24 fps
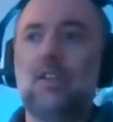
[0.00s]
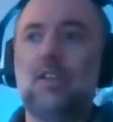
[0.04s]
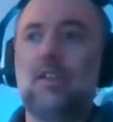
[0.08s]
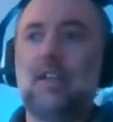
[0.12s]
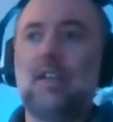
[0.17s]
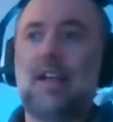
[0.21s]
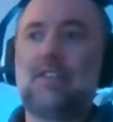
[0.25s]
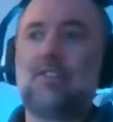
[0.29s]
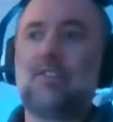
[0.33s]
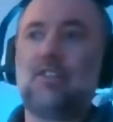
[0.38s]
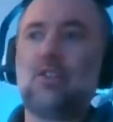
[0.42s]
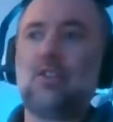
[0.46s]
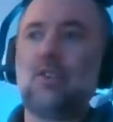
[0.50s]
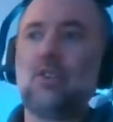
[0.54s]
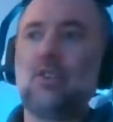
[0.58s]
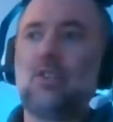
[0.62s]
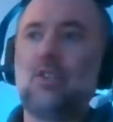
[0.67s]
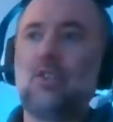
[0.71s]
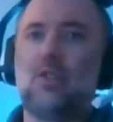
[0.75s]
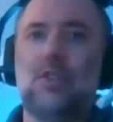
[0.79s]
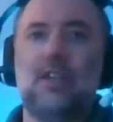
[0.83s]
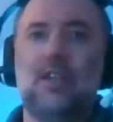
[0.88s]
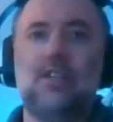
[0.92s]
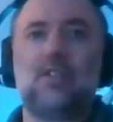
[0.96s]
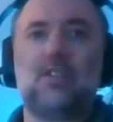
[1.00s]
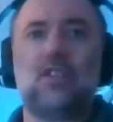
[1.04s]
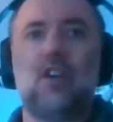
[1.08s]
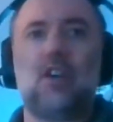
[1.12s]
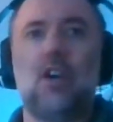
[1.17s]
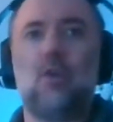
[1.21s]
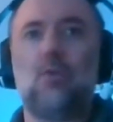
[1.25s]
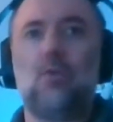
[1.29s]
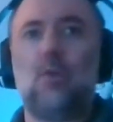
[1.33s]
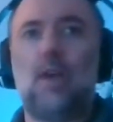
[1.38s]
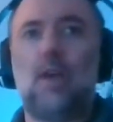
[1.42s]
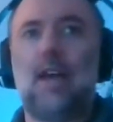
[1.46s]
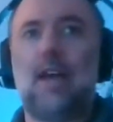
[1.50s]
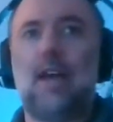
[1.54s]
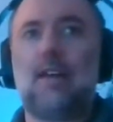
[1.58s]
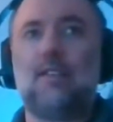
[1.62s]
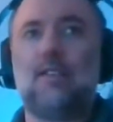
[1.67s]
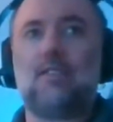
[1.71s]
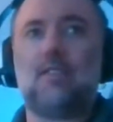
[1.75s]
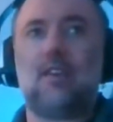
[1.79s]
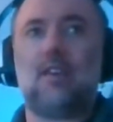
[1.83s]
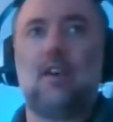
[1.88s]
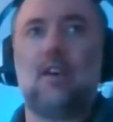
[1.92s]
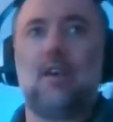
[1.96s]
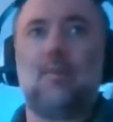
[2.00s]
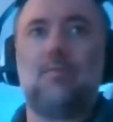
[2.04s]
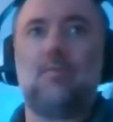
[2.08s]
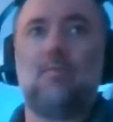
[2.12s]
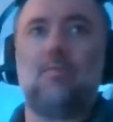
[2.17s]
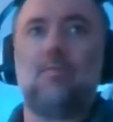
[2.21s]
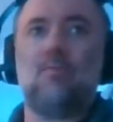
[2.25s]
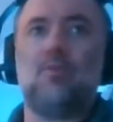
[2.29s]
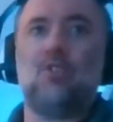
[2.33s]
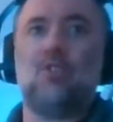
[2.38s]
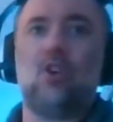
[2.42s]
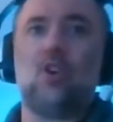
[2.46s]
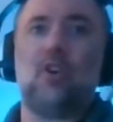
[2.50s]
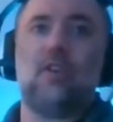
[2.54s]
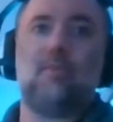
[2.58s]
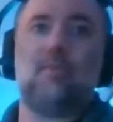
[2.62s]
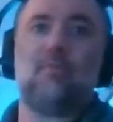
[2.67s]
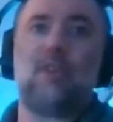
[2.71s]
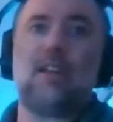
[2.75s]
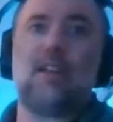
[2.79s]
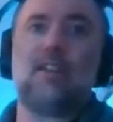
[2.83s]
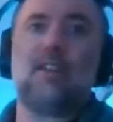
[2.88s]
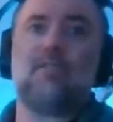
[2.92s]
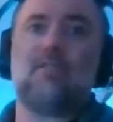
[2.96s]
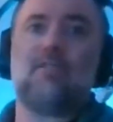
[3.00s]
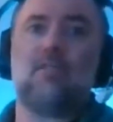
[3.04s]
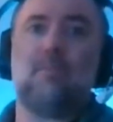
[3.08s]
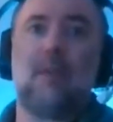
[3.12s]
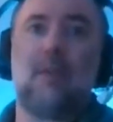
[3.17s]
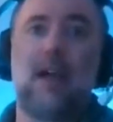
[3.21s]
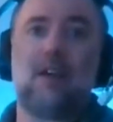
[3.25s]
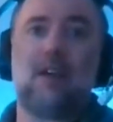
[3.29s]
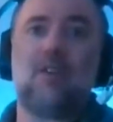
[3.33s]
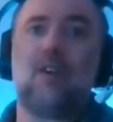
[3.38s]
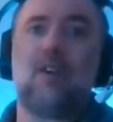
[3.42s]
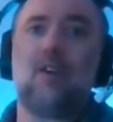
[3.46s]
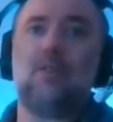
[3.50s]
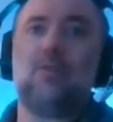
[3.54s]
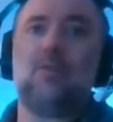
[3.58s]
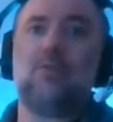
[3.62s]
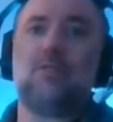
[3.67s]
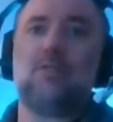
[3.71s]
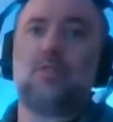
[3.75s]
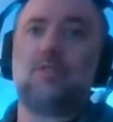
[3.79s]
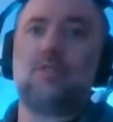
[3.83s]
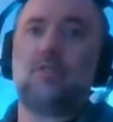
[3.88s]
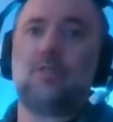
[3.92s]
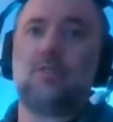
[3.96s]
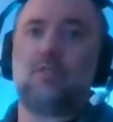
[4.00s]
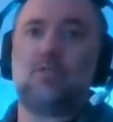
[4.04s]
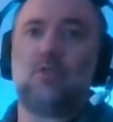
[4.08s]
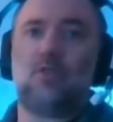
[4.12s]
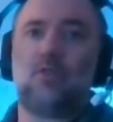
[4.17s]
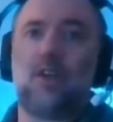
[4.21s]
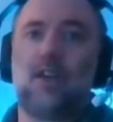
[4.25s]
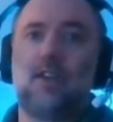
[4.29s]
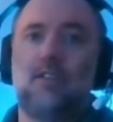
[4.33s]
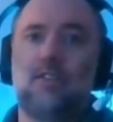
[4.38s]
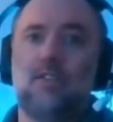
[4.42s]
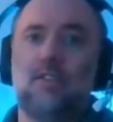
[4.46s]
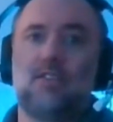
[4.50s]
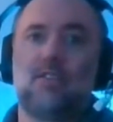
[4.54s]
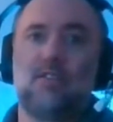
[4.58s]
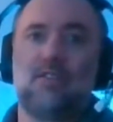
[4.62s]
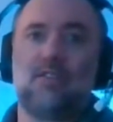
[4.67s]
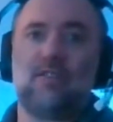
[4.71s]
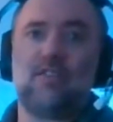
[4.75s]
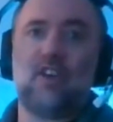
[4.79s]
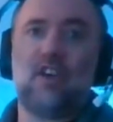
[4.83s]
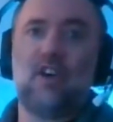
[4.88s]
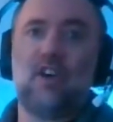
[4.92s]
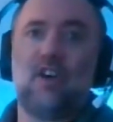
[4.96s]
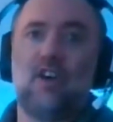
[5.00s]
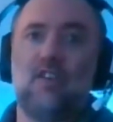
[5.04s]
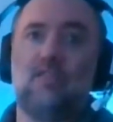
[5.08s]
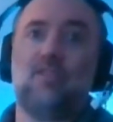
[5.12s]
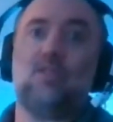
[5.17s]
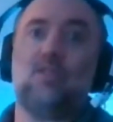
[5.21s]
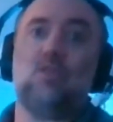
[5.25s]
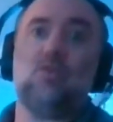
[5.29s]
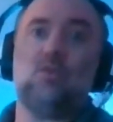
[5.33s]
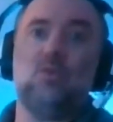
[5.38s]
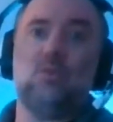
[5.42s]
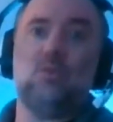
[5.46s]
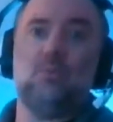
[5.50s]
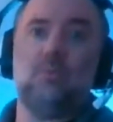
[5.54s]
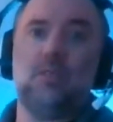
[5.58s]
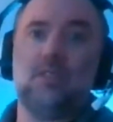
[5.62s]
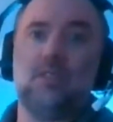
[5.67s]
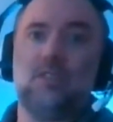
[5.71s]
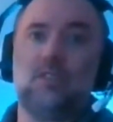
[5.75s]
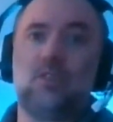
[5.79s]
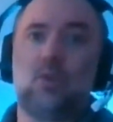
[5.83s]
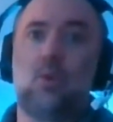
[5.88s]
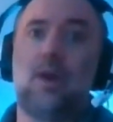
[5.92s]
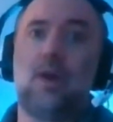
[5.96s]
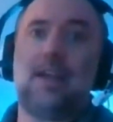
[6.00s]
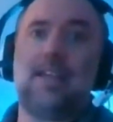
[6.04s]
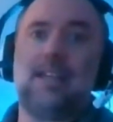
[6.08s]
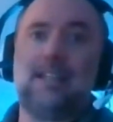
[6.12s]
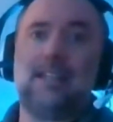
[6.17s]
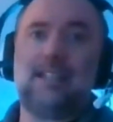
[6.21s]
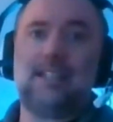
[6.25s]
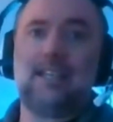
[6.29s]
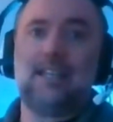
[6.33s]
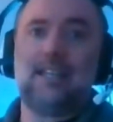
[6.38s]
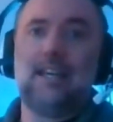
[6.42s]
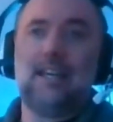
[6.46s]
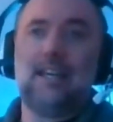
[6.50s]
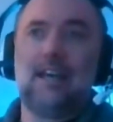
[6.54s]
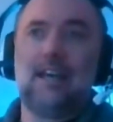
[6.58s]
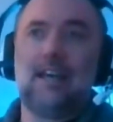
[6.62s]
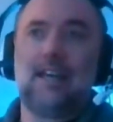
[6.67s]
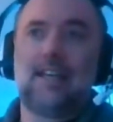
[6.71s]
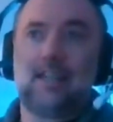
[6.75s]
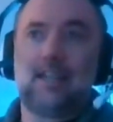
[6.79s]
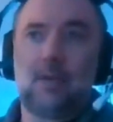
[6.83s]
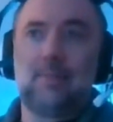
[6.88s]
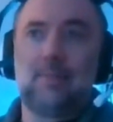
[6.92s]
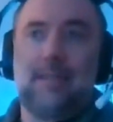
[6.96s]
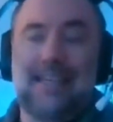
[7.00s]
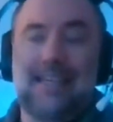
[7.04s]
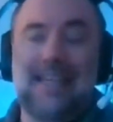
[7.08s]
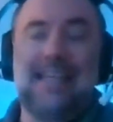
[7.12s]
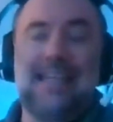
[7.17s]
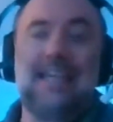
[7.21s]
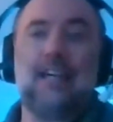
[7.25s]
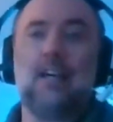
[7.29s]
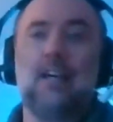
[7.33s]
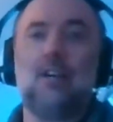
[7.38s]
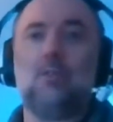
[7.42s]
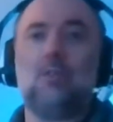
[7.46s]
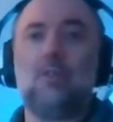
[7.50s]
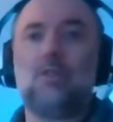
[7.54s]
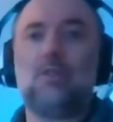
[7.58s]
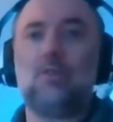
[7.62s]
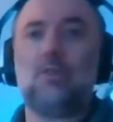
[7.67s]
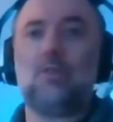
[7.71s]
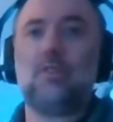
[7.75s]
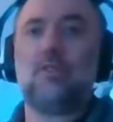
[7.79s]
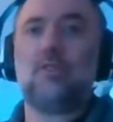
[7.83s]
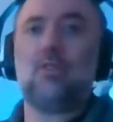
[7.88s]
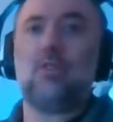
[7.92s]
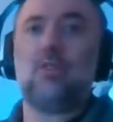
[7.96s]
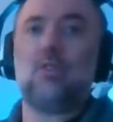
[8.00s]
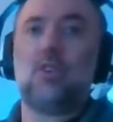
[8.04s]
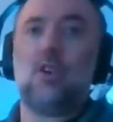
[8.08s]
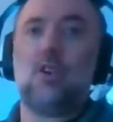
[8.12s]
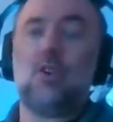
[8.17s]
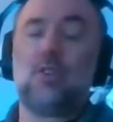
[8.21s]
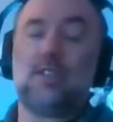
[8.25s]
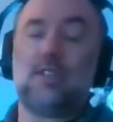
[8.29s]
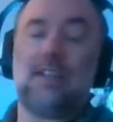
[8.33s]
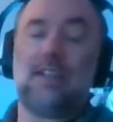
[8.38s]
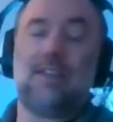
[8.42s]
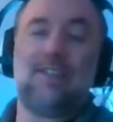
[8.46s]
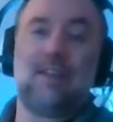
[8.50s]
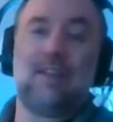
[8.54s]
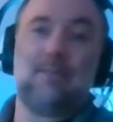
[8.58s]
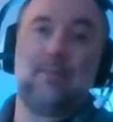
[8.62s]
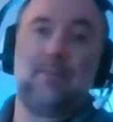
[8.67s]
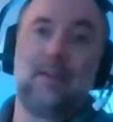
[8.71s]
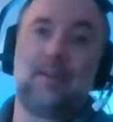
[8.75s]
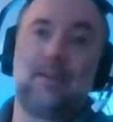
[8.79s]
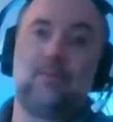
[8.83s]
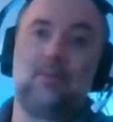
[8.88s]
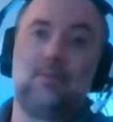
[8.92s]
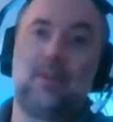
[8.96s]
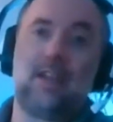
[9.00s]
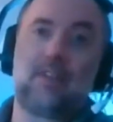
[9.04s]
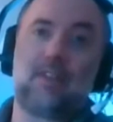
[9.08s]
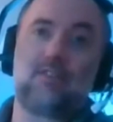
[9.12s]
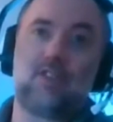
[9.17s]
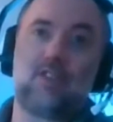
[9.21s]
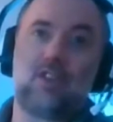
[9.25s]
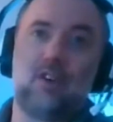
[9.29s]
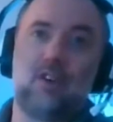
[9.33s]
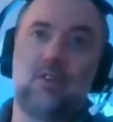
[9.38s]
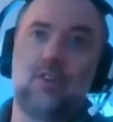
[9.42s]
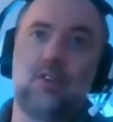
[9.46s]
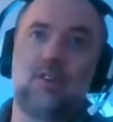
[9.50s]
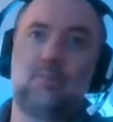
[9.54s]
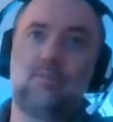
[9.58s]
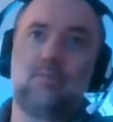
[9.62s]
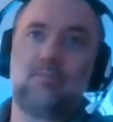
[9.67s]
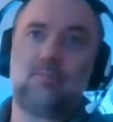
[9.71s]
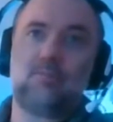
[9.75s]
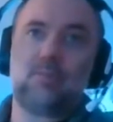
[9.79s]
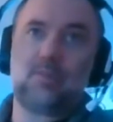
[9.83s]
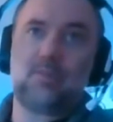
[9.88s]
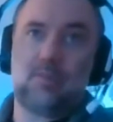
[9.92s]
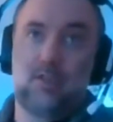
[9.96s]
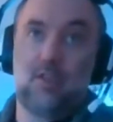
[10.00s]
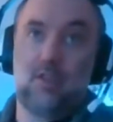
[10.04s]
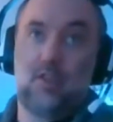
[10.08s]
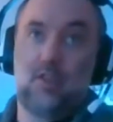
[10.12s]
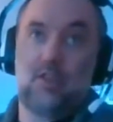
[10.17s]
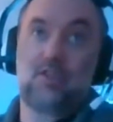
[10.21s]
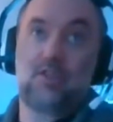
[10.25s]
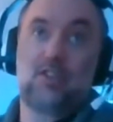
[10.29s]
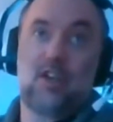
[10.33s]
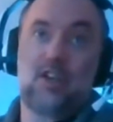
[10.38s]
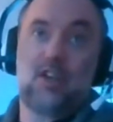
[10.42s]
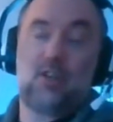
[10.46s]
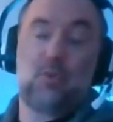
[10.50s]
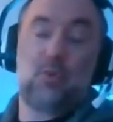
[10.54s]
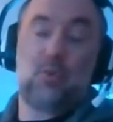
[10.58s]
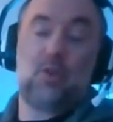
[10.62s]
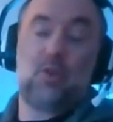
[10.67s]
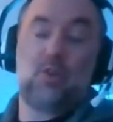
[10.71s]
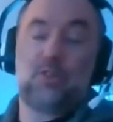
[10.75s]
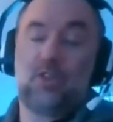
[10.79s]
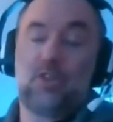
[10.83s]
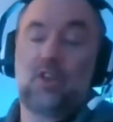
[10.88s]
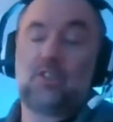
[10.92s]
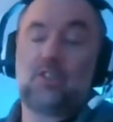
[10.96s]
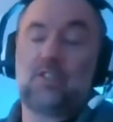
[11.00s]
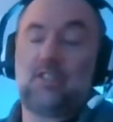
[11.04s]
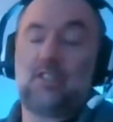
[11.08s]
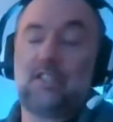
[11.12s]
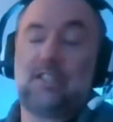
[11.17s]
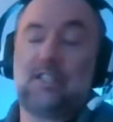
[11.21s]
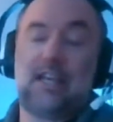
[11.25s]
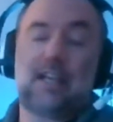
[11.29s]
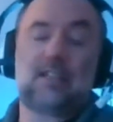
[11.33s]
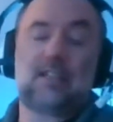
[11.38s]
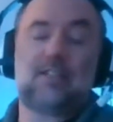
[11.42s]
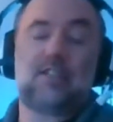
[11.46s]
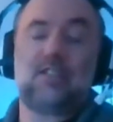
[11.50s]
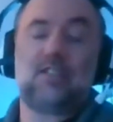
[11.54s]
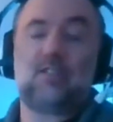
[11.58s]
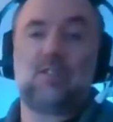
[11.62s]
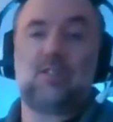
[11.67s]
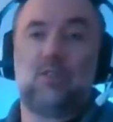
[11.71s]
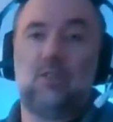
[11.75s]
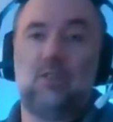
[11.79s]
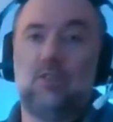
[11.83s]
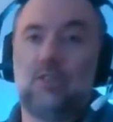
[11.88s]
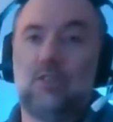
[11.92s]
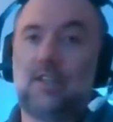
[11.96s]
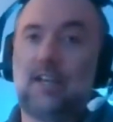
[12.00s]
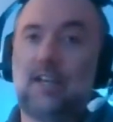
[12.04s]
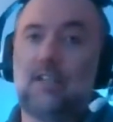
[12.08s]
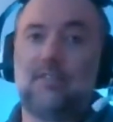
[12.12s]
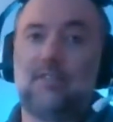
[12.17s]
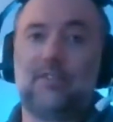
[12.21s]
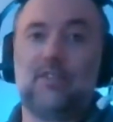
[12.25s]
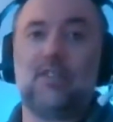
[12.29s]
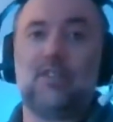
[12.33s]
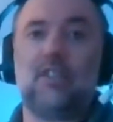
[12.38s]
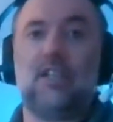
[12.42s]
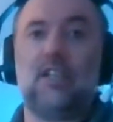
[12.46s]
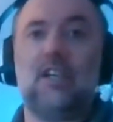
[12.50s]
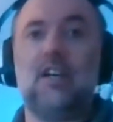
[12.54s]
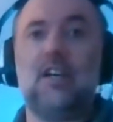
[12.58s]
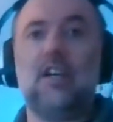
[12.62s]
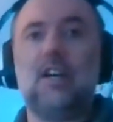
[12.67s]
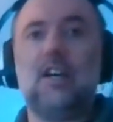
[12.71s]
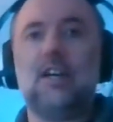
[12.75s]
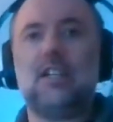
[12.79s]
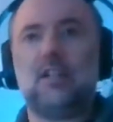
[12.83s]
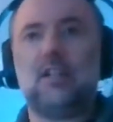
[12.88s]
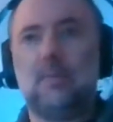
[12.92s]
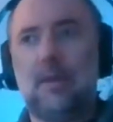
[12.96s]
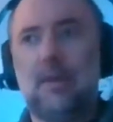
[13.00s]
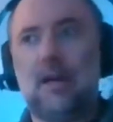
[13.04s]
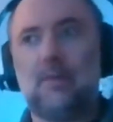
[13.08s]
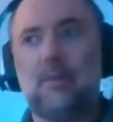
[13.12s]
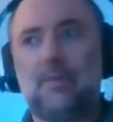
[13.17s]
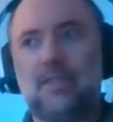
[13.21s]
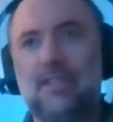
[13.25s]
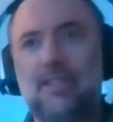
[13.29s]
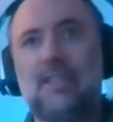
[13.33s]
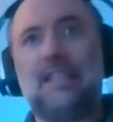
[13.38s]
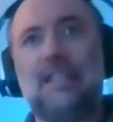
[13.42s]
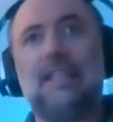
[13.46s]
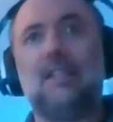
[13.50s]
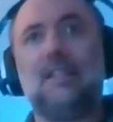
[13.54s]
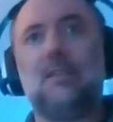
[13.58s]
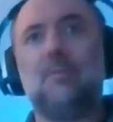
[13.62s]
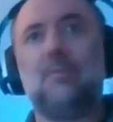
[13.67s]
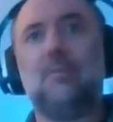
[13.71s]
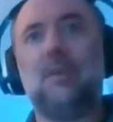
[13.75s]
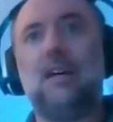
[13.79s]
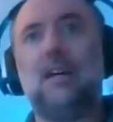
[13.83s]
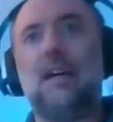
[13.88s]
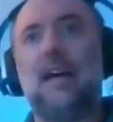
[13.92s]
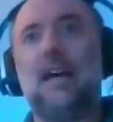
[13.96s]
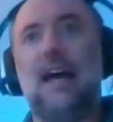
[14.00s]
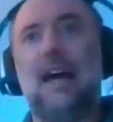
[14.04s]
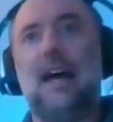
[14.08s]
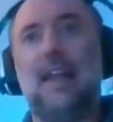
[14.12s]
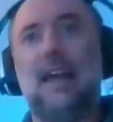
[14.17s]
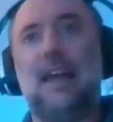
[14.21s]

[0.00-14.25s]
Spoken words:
last year or 2 years ago, we had John and Brenda Romero, so the creators of Doom and Quake, coming here, which would have ordinarily been, we'd have to go to the other side of the world, Austin, Texas, or California, to be able to see them, and